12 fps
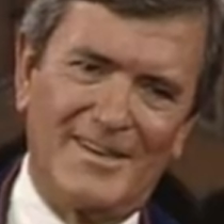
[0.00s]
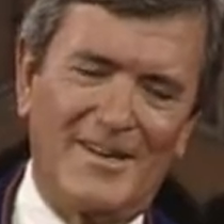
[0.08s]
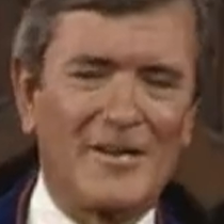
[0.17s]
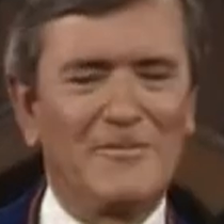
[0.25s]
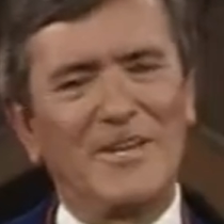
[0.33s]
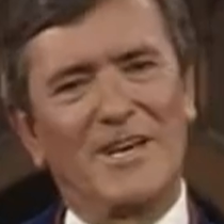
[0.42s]

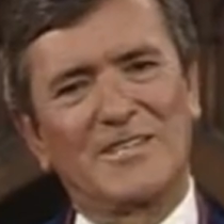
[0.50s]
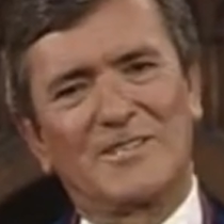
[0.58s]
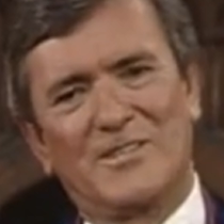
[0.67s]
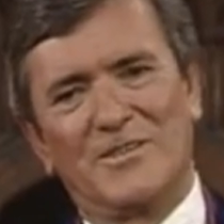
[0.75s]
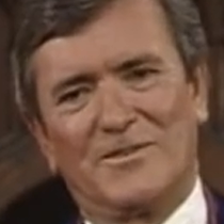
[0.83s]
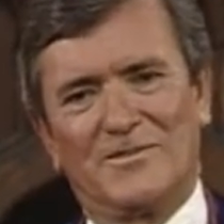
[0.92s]
Now, let me
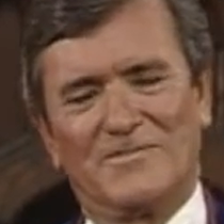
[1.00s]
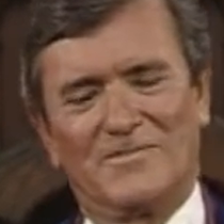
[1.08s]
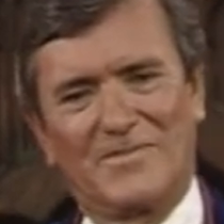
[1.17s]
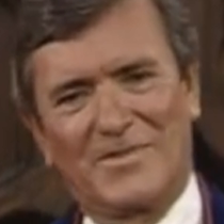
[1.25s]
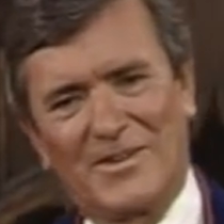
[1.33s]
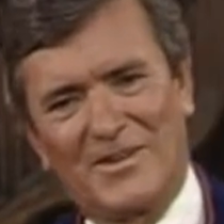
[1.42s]
ask you
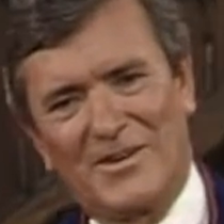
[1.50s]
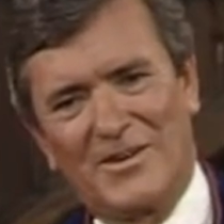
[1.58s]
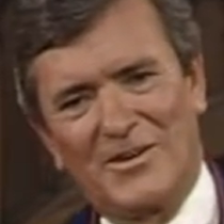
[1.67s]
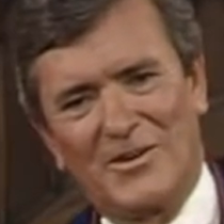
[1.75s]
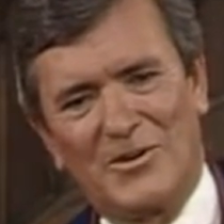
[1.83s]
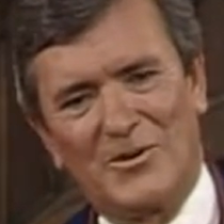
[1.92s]

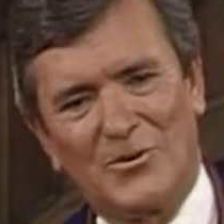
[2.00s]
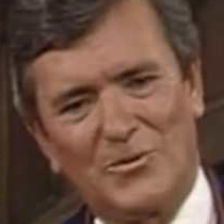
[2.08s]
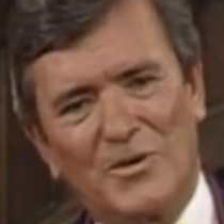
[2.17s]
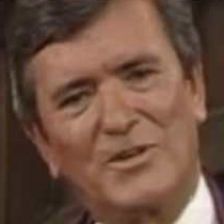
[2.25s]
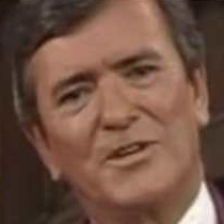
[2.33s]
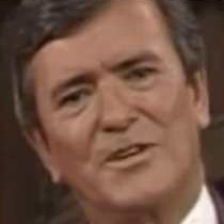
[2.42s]

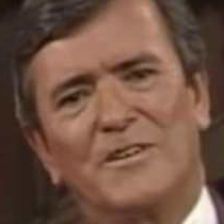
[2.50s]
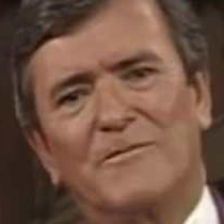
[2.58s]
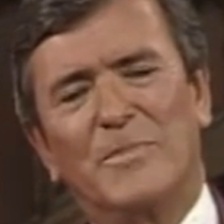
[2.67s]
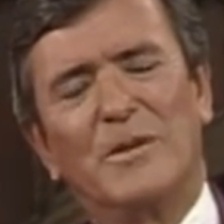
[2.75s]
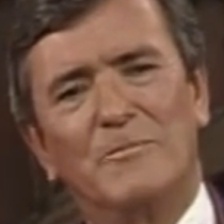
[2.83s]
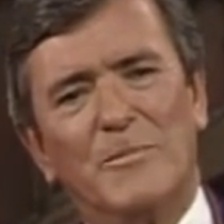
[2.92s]
would it
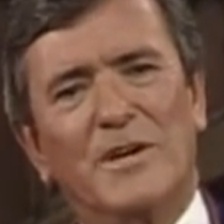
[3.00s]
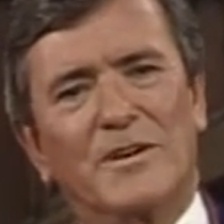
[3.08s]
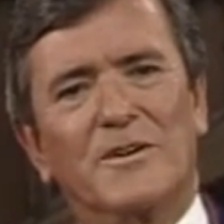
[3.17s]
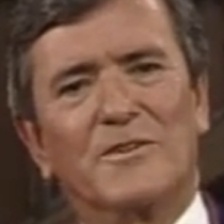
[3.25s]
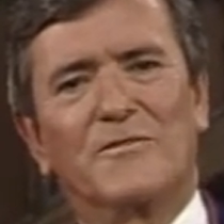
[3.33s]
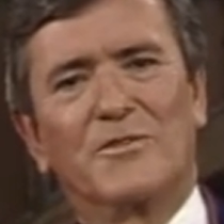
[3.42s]
have been
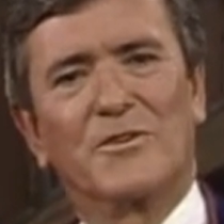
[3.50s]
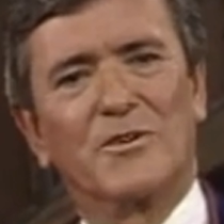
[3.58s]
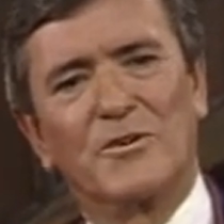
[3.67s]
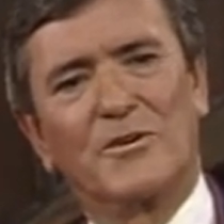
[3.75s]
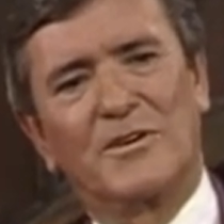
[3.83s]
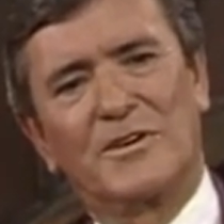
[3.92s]
better for the
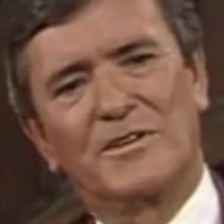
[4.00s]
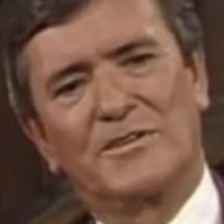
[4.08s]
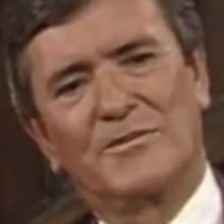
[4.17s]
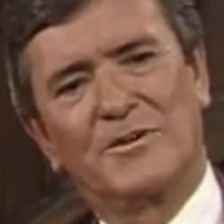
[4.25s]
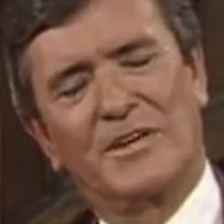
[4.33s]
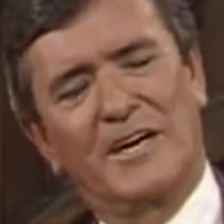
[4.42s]
Lord
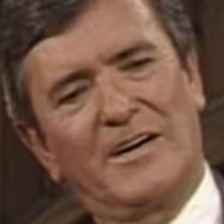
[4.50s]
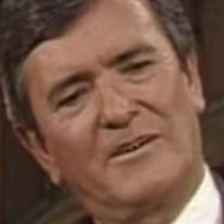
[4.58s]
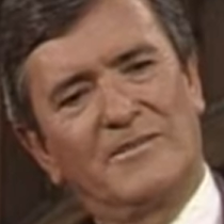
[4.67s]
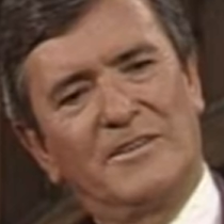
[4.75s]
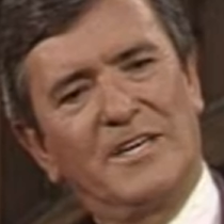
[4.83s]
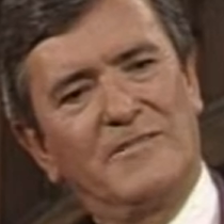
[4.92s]
to
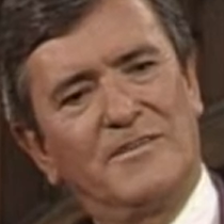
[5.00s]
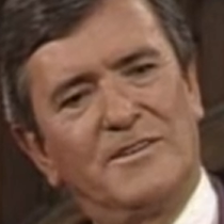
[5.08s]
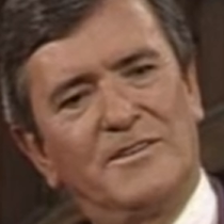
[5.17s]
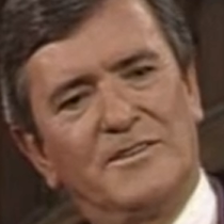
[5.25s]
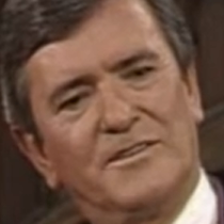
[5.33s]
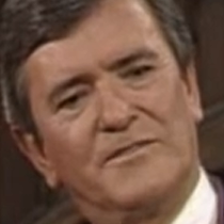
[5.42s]
allow
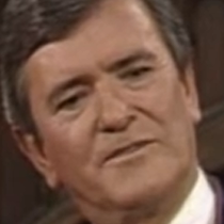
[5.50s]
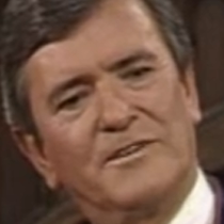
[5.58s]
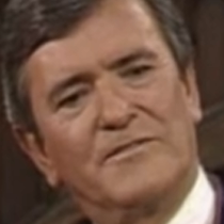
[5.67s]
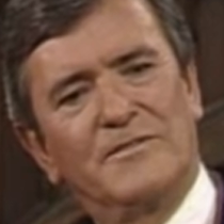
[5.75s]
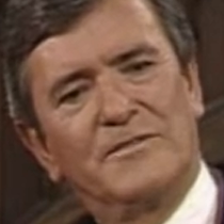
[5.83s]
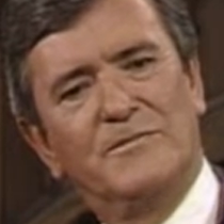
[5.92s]
David to
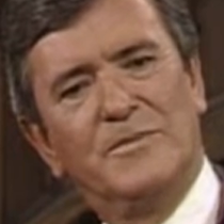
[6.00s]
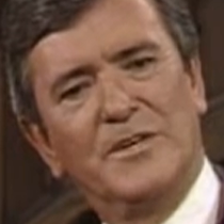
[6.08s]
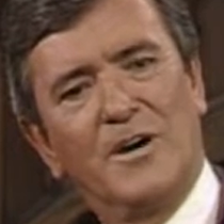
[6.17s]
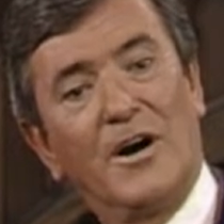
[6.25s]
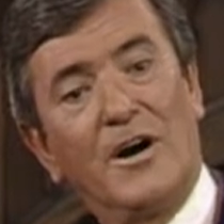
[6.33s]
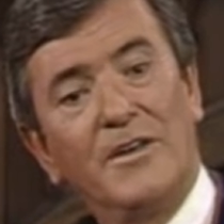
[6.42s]
drift
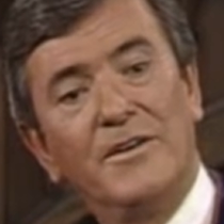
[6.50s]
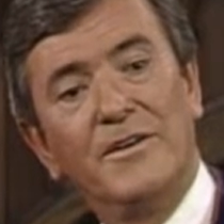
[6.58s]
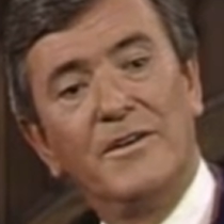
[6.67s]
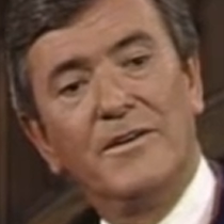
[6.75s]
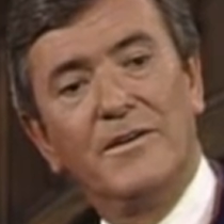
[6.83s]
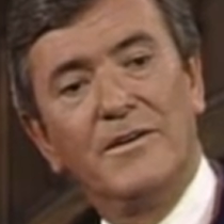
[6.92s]
beyond